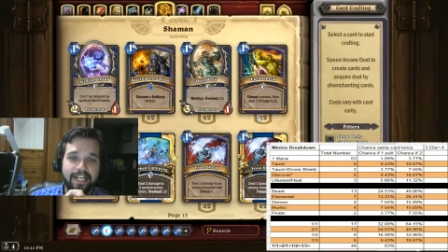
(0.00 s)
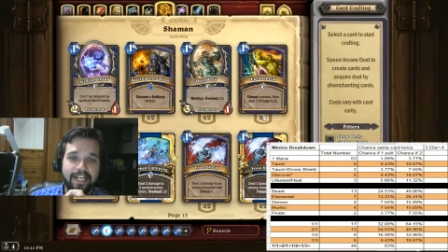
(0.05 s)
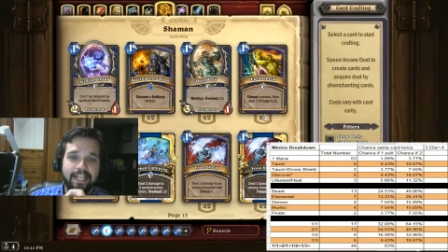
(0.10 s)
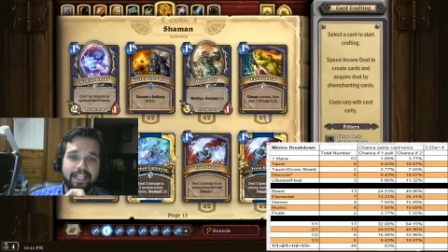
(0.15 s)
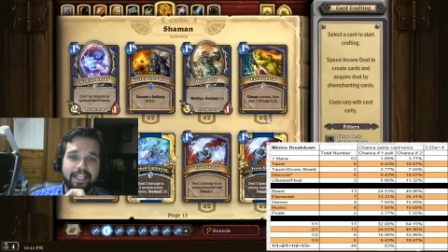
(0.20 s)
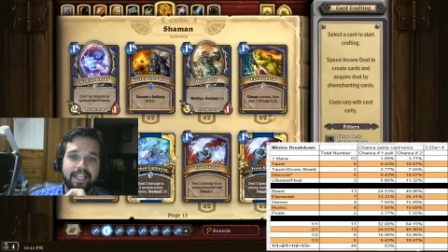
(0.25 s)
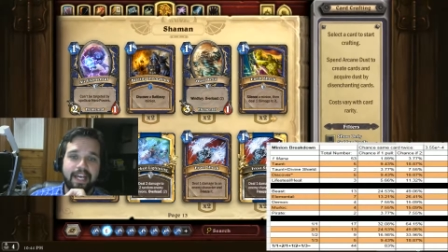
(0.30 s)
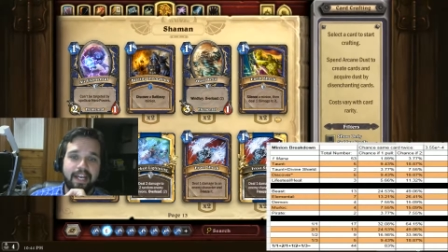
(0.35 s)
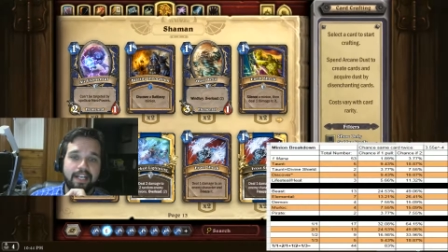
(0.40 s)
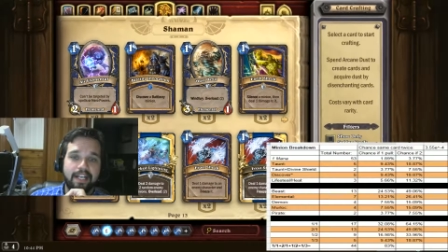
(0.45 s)

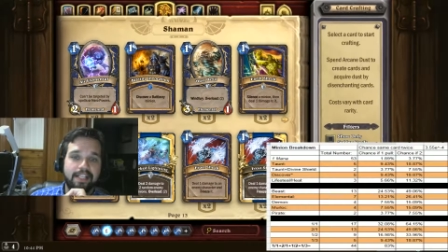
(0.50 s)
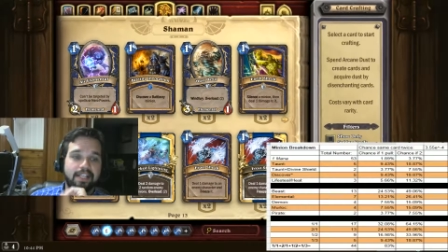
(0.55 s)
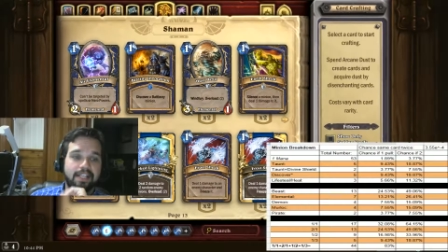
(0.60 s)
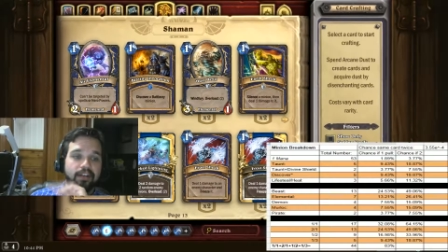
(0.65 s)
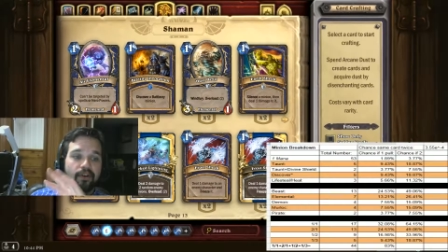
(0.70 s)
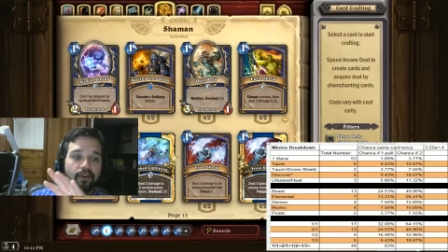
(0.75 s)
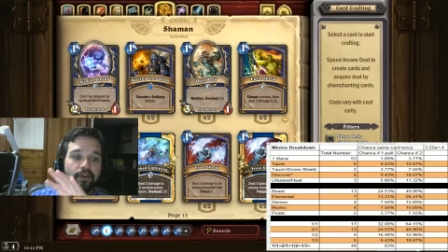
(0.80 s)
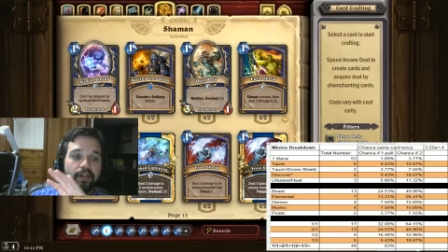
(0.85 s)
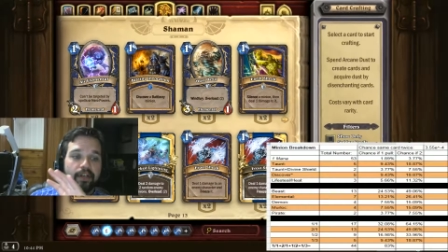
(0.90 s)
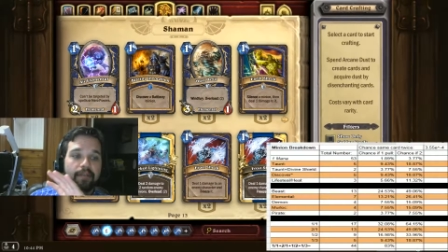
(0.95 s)
that
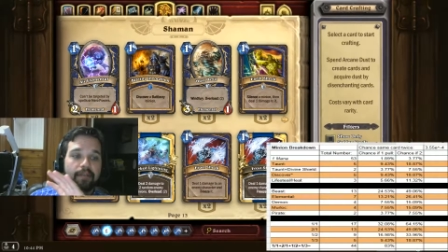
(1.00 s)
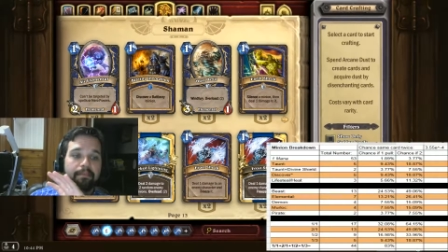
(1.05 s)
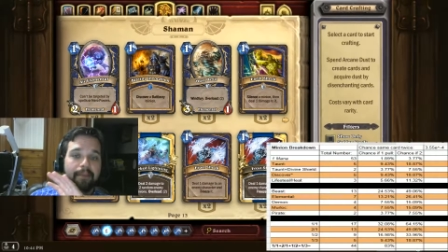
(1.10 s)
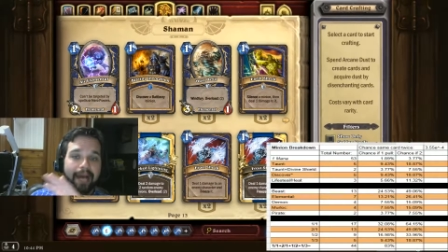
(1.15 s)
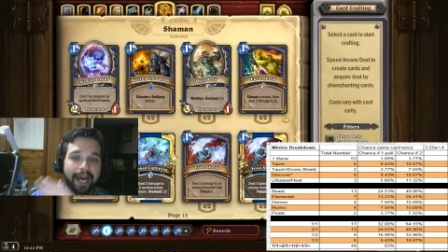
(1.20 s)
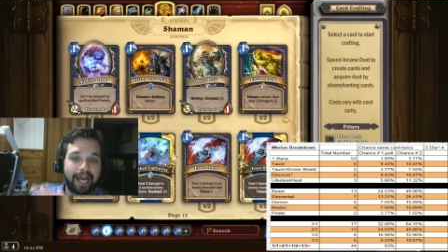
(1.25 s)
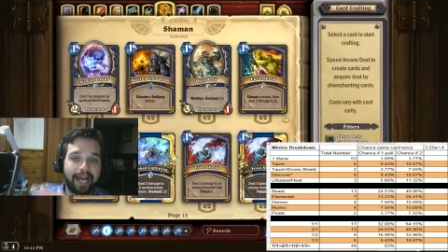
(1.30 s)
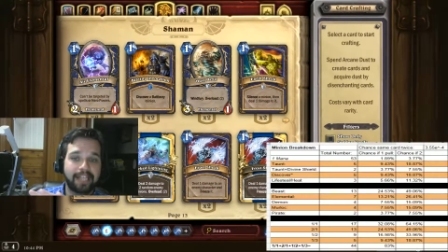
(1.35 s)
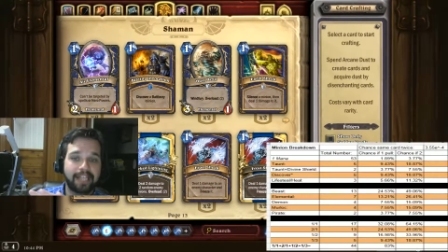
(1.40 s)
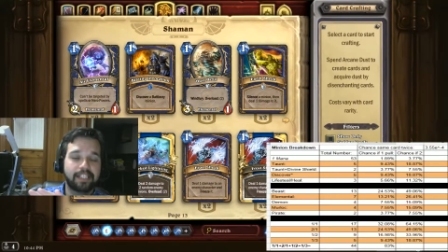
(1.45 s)
could
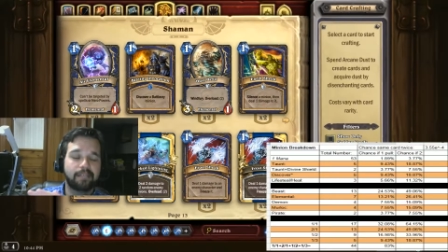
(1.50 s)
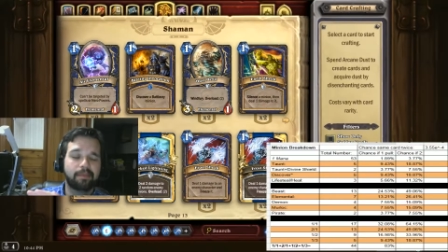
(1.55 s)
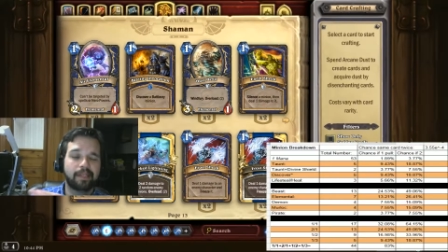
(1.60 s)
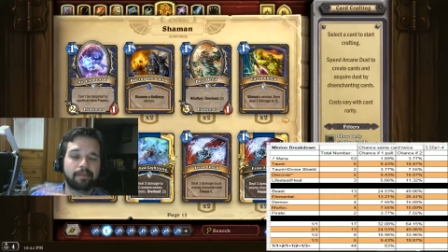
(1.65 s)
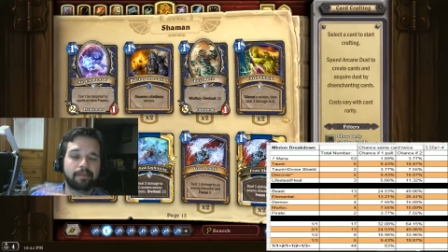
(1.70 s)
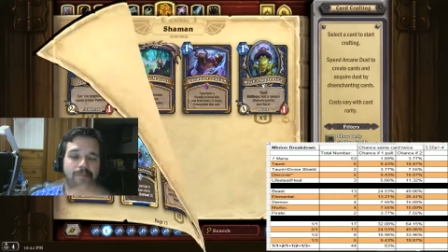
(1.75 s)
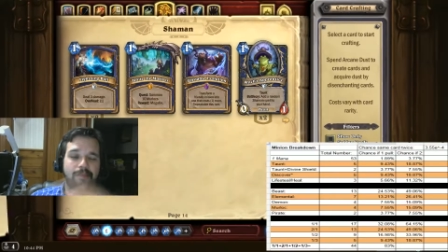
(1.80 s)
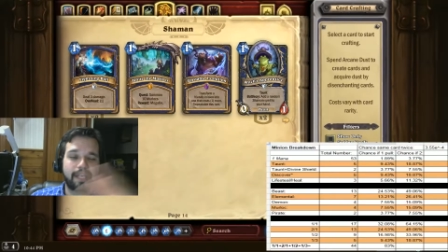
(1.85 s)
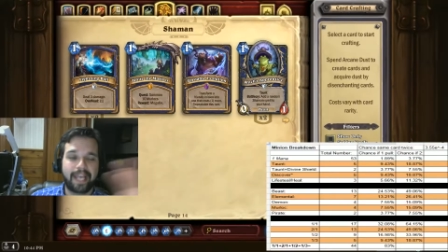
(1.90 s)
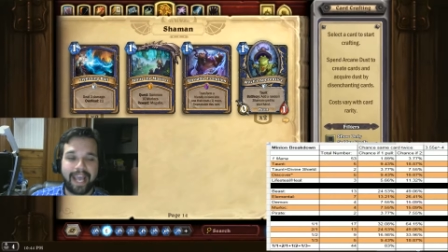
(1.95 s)
possibly
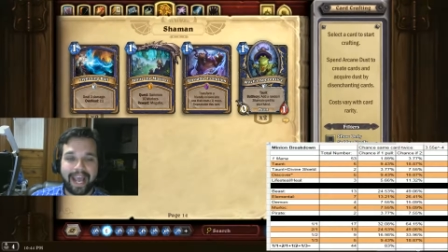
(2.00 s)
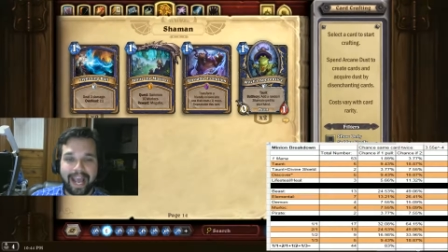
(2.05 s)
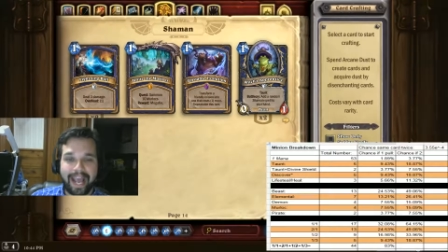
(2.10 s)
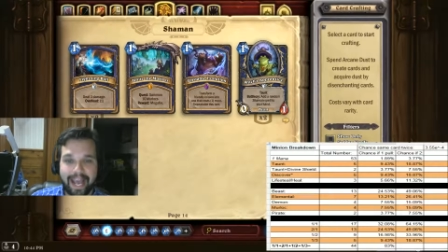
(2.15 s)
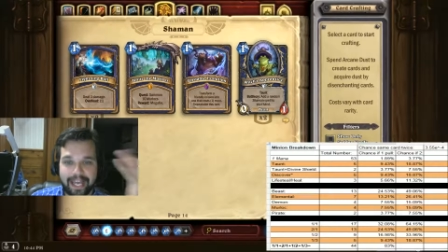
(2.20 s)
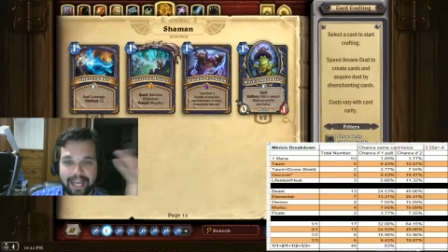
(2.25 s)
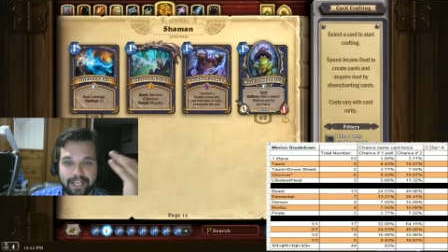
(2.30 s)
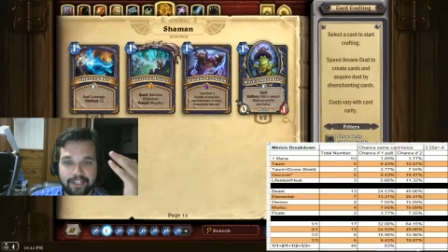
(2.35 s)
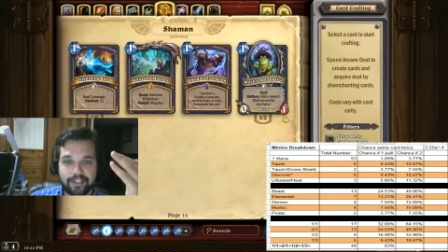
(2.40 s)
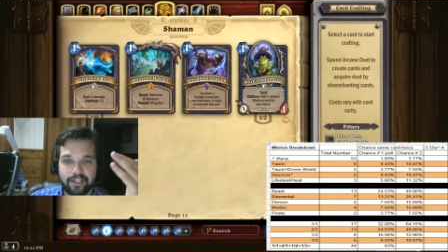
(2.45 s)
be
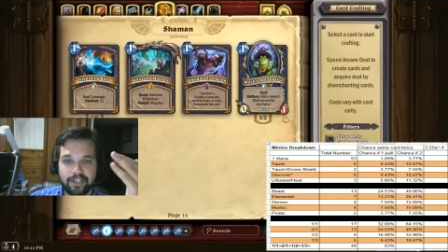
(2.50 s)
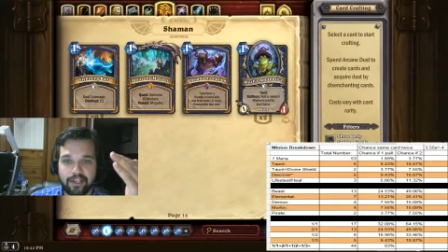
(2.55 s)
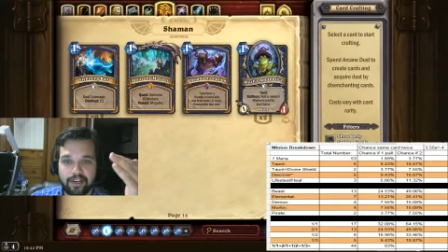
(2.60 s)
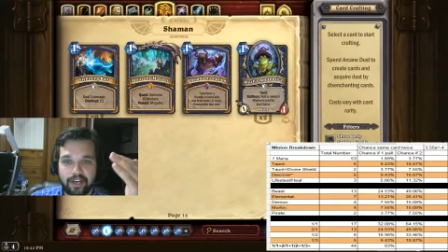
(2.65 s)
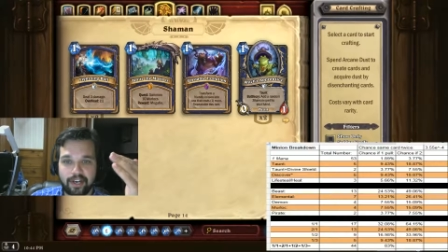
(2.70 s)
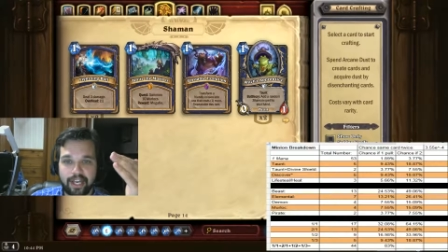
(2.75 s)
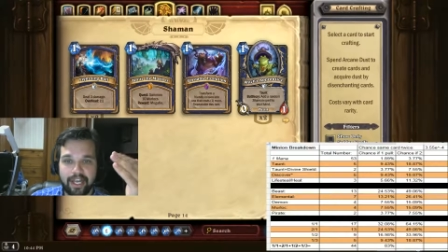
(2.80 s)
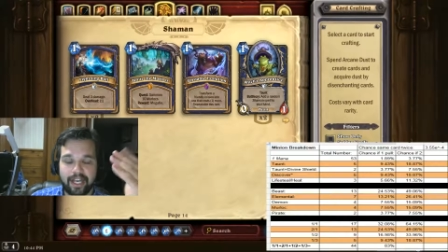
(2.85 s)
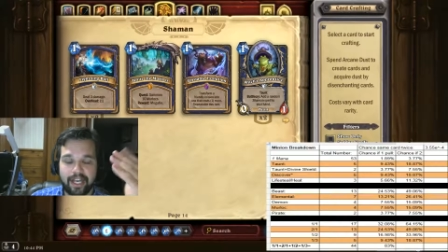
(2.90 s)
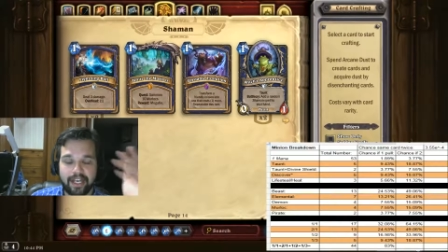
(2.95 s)
added to your
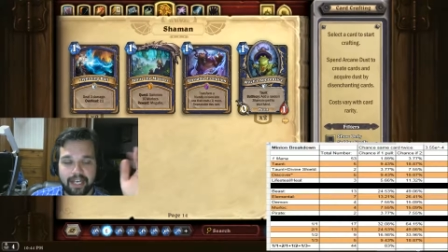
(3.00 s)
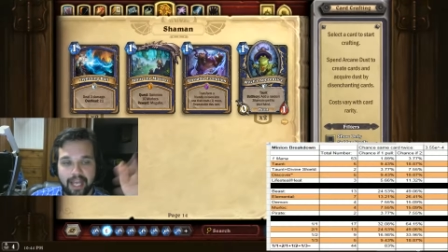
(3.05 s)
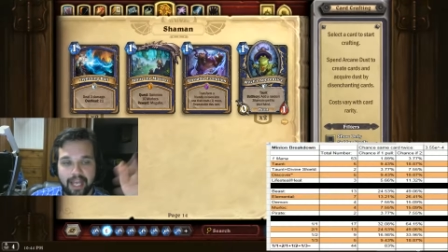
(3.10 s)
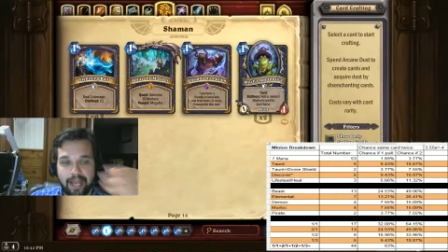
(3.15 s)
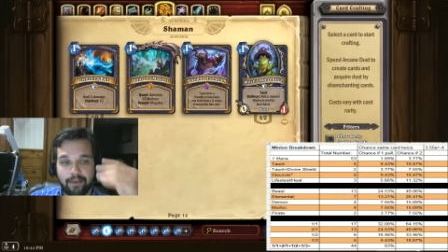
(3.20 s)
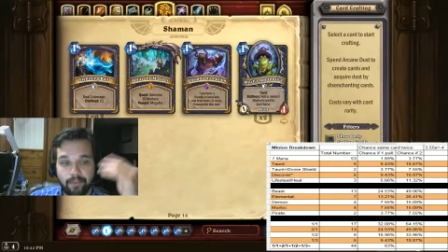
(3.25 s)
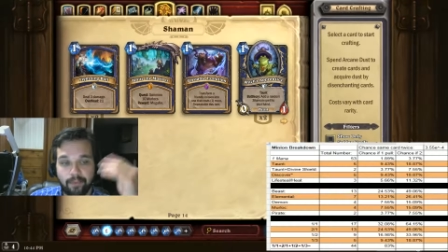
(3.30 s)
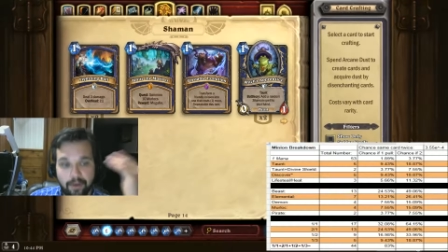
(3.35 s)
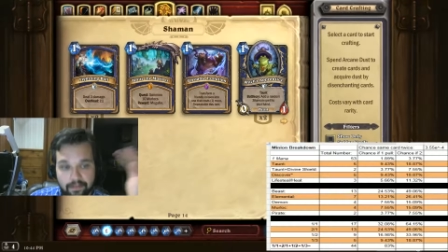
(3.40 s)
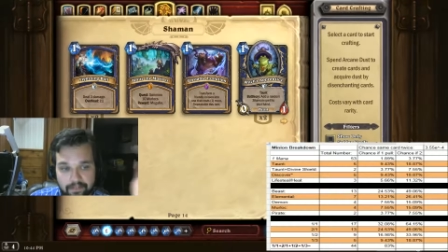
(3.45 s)
hand
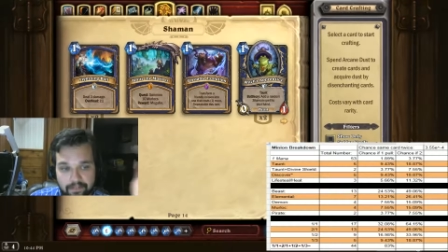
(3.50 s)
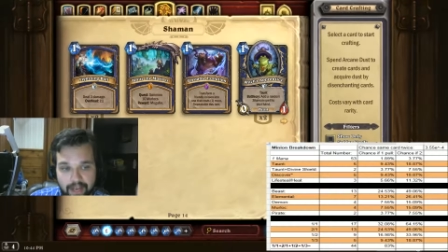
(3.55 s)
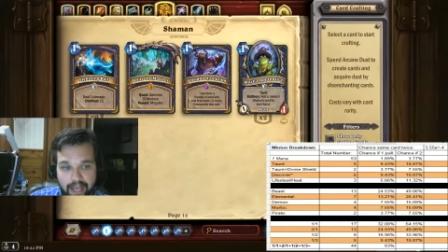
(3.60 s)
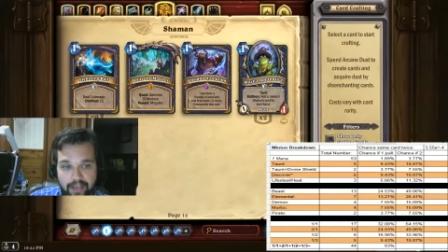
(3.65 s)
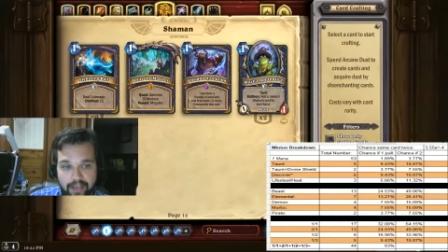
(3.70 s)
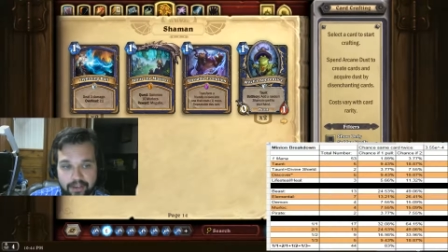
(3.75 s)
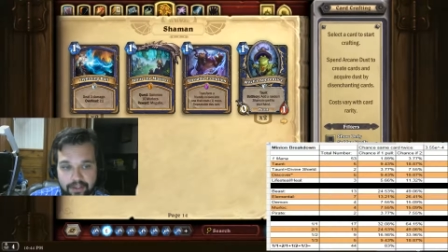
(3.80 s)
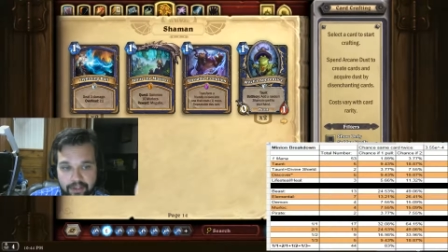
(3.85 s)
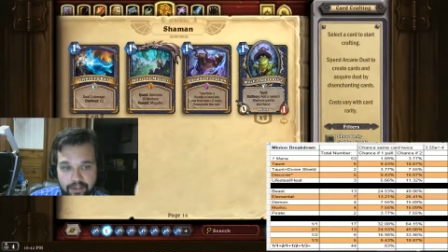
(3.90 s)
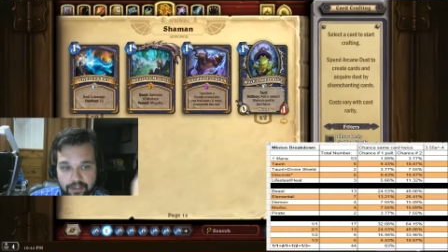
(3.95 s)
and what
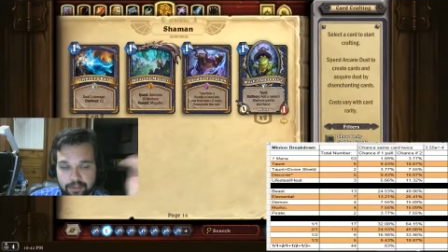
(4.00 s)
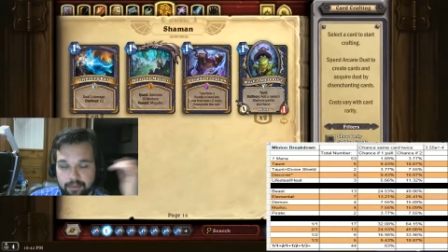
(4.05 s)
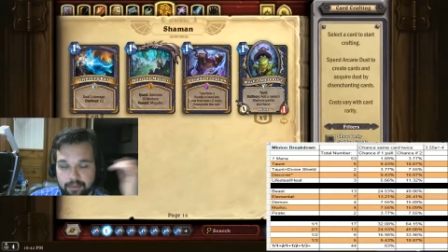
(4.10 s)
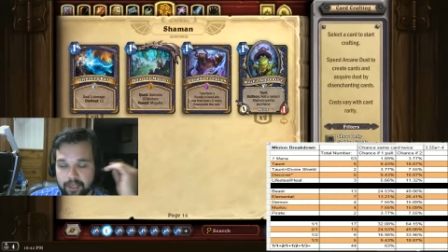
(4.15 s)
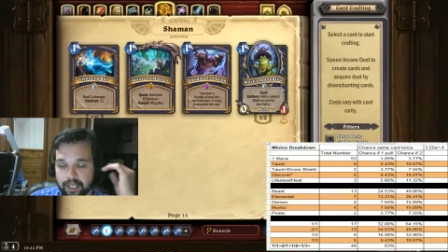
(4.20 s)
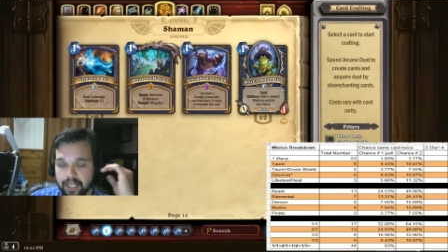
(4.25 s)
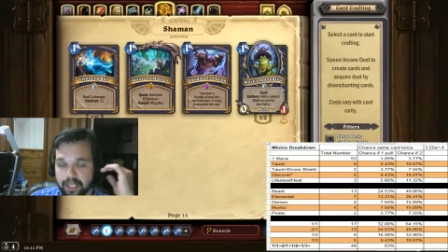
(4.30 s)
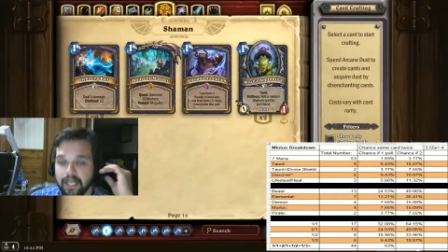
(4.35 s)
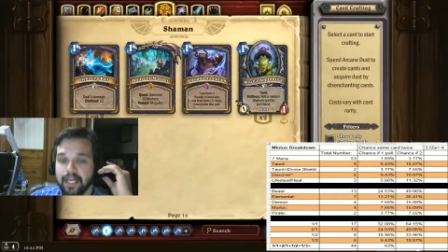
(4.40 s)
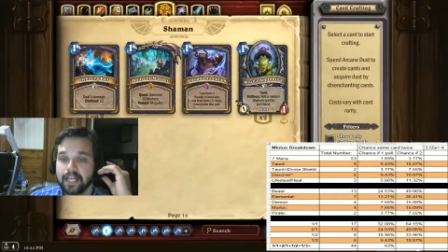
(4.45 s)
value those bring.